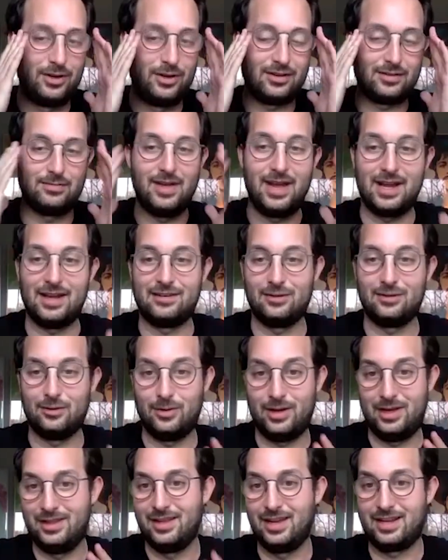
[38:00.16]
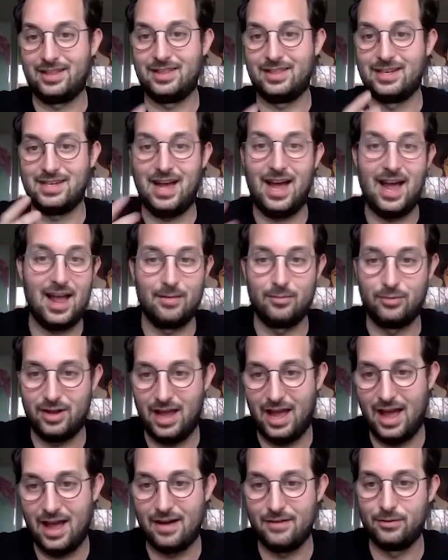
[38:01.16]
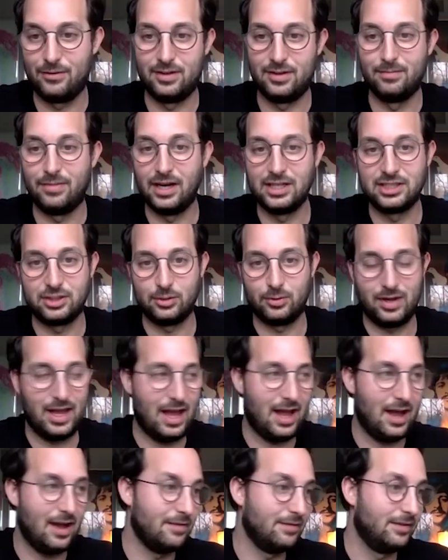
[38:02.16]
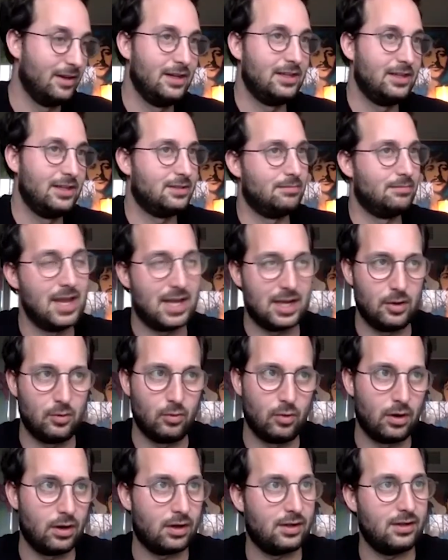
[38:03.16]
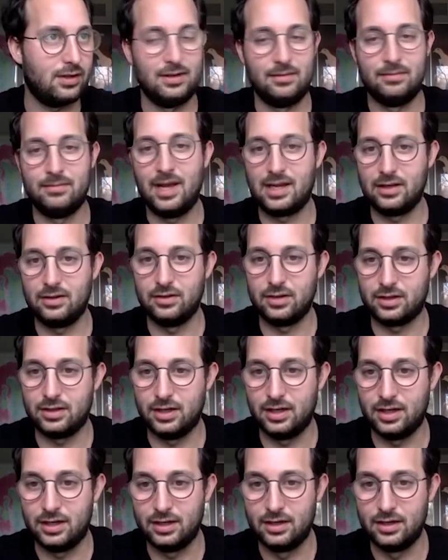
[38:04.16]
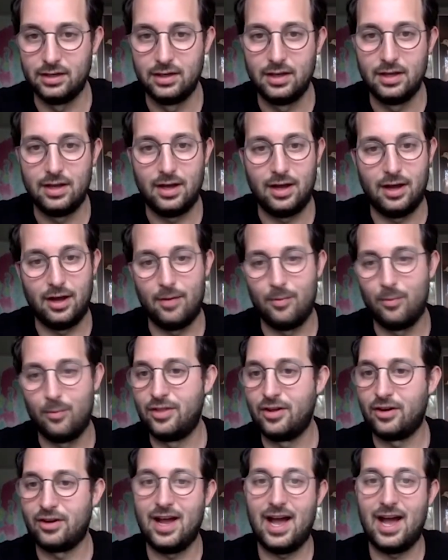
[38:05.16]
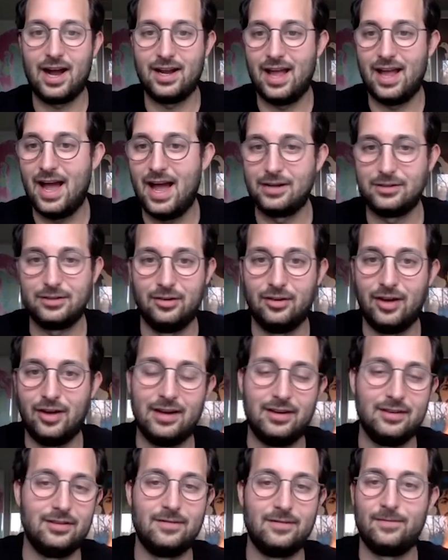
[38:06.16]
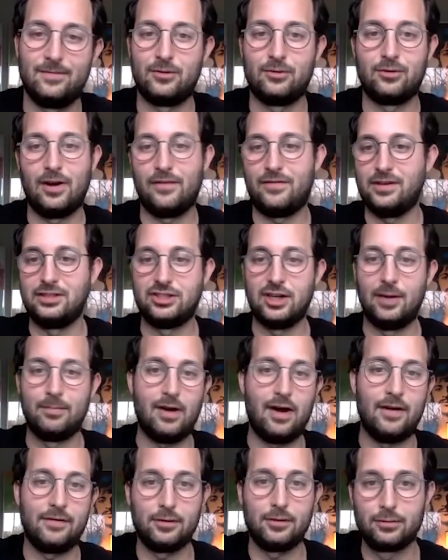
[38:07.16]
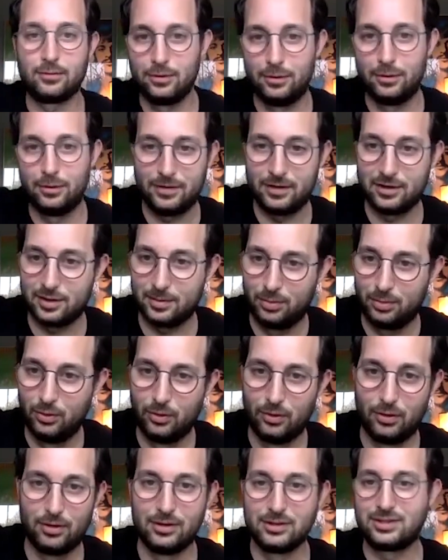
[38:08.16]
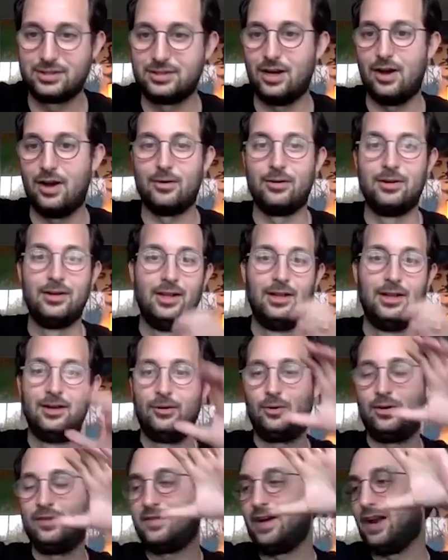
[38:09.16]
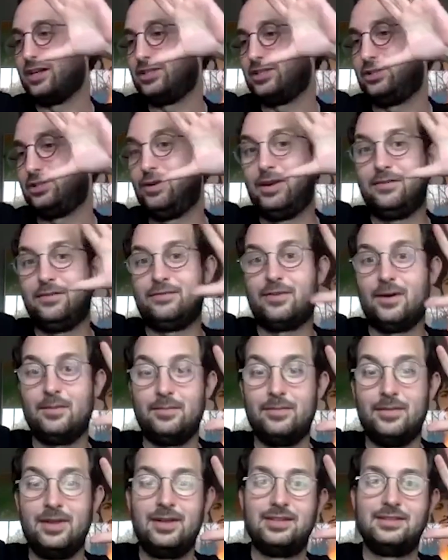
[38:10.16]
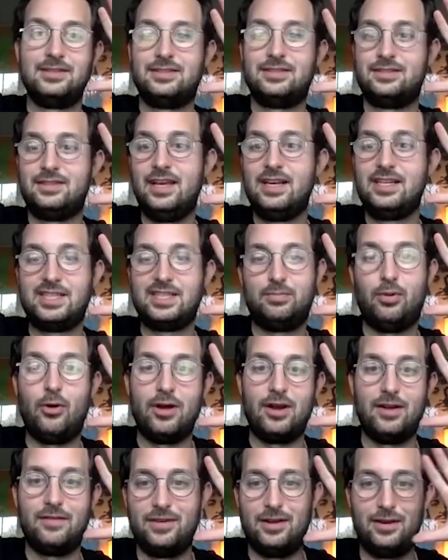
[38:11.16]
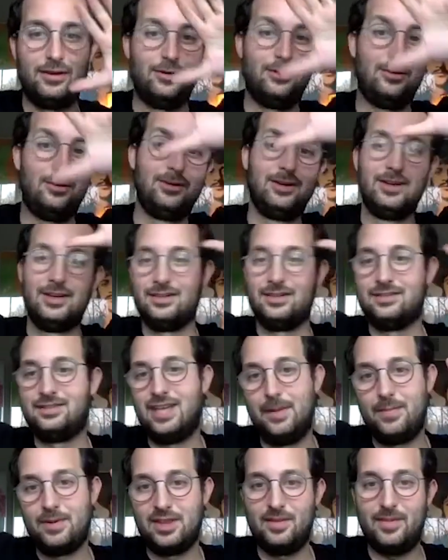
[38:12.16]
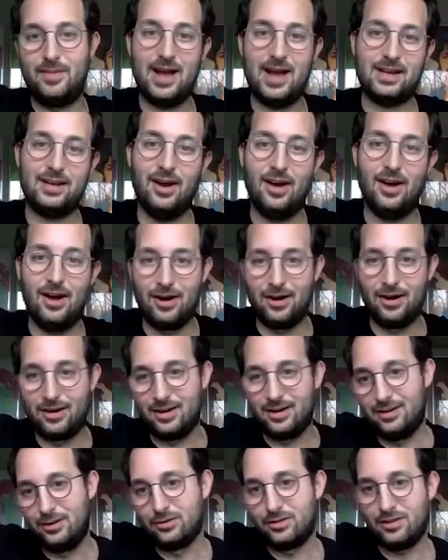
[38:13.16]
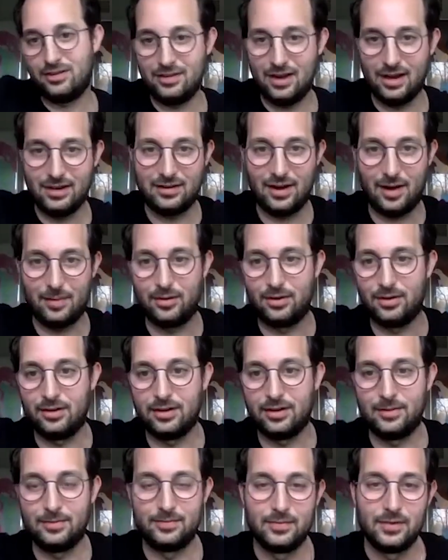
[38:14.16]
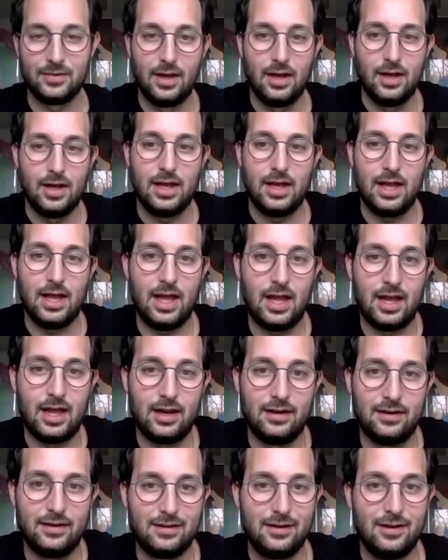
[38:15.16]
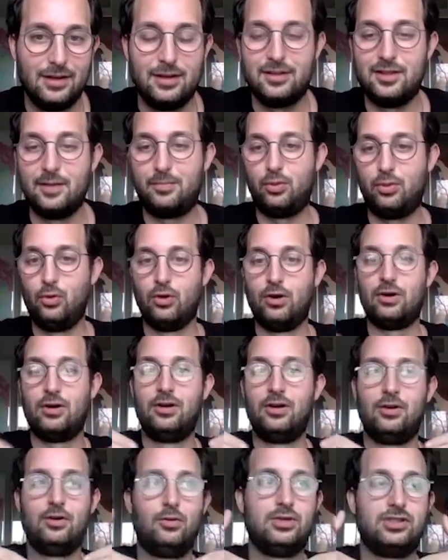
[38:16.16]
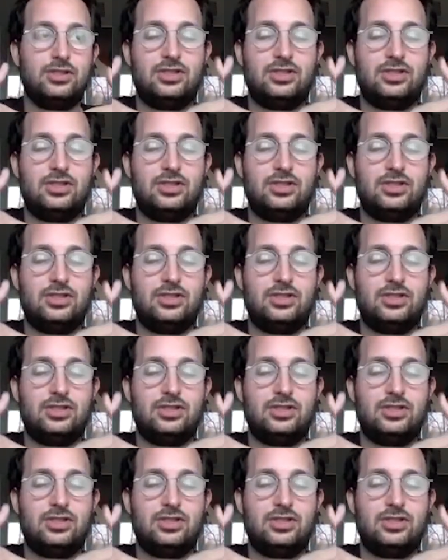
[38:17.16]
make it so in like the time we have, with the budget we have, to it work and make it look good, when they're not going to actually let Griffin jump off the roof into the pool. So we've got to shoot it from Zeke's point of view, deep in the backyard, and use a stunt double, and the pool was